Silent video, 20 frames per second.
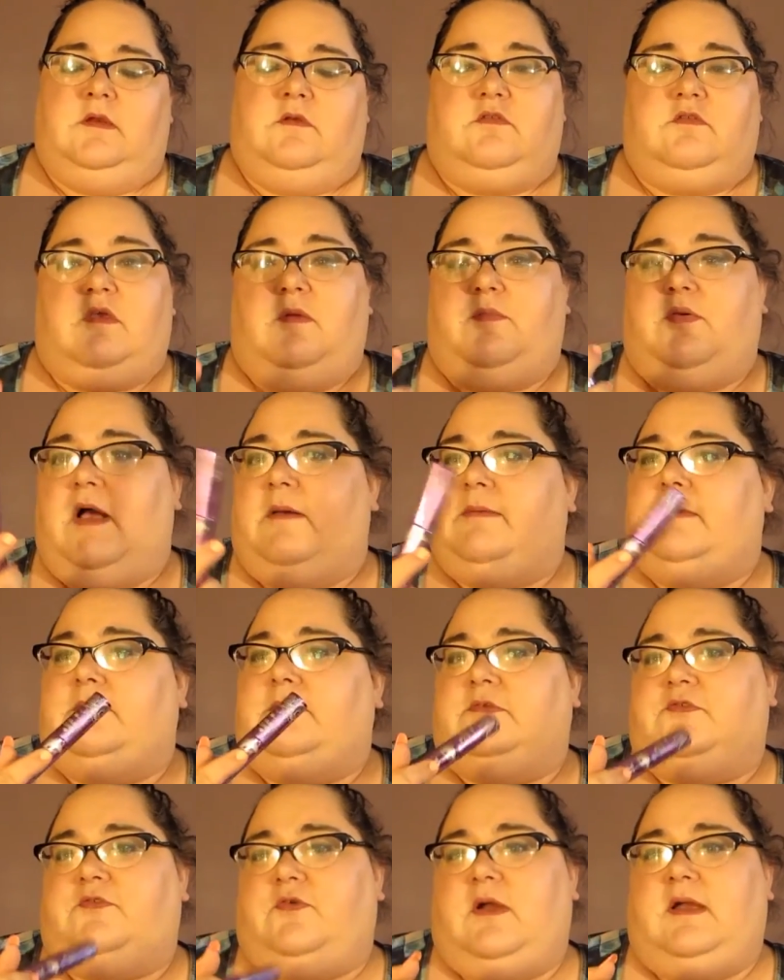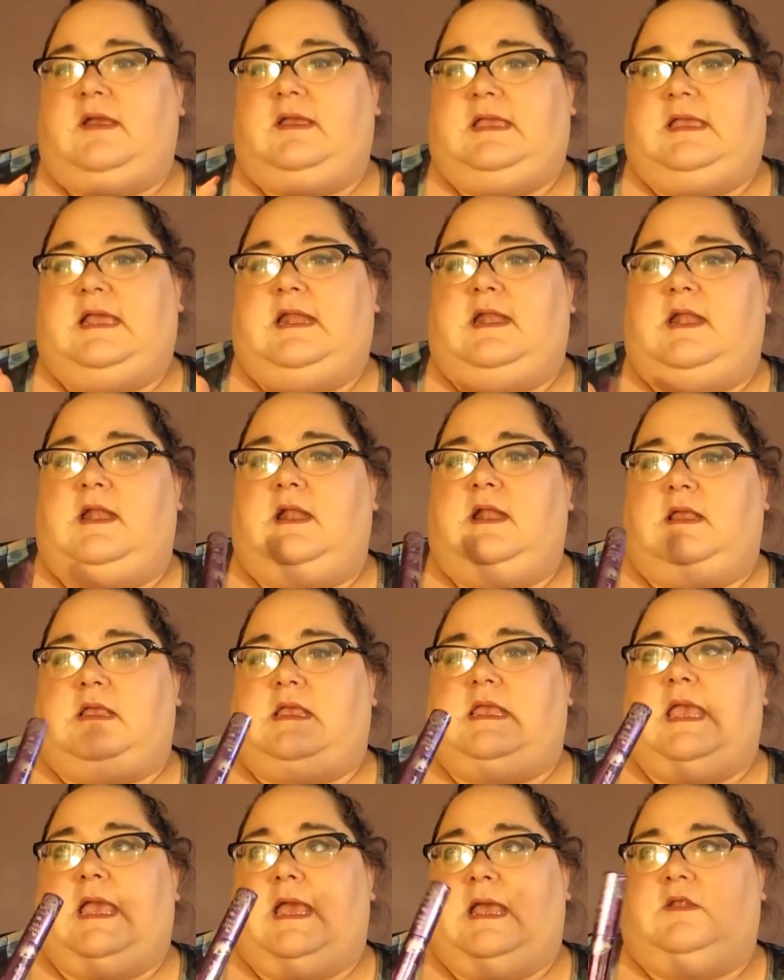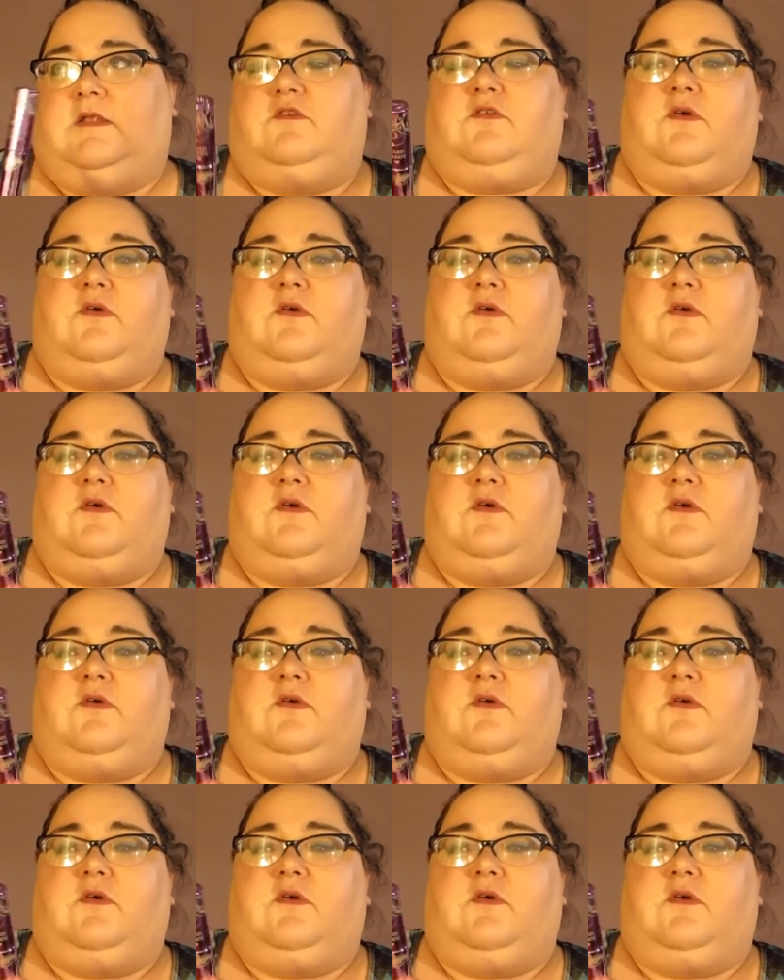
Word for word: So I probably will try and get it again.